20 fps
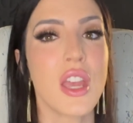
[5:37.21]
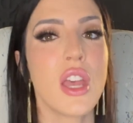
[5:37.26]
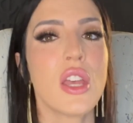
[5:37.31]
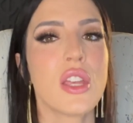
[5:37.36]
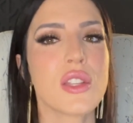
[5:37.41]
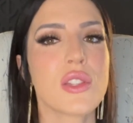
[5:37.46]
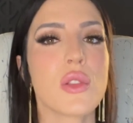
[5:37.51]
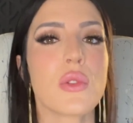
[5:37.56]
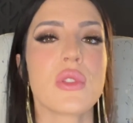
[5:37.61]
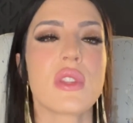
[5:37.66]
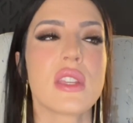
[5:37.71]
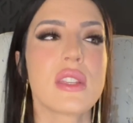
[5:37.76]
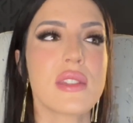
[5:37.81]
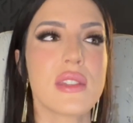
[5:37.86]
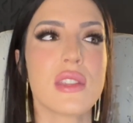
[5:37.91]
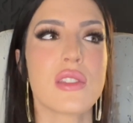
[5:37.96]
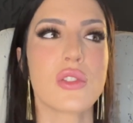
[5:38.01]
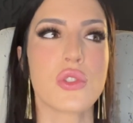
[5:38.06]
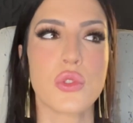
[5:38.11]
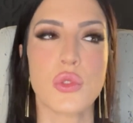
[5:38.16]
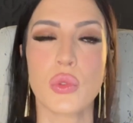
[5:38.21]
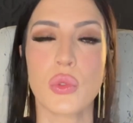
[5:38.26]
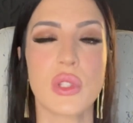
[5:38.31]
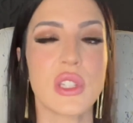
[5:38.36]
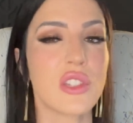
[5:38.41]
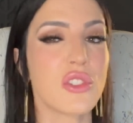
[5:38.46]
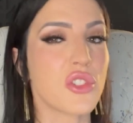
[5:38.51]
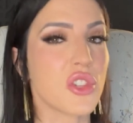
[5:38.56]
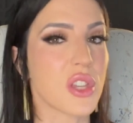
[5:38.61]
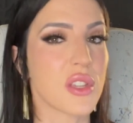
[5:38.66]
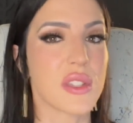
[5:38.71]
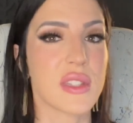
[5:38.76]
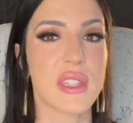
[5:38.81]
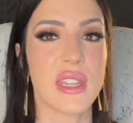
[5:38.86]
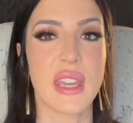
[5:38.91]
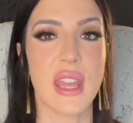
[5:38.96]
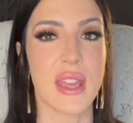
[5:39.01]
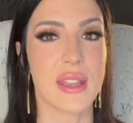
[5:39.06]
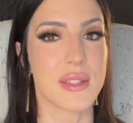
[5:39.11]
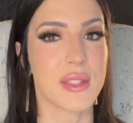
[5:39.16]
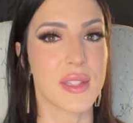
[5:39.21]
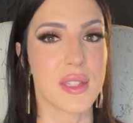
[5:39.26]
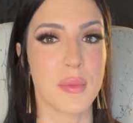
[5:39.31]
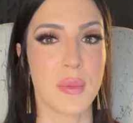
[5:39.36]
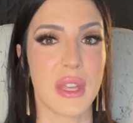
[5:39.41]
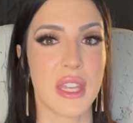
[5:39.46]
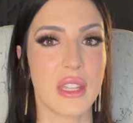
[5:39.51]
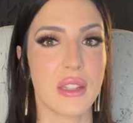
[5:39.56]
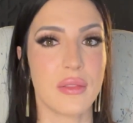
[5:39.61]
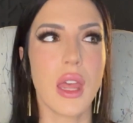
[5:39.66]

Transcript: So this is truly just an estimate.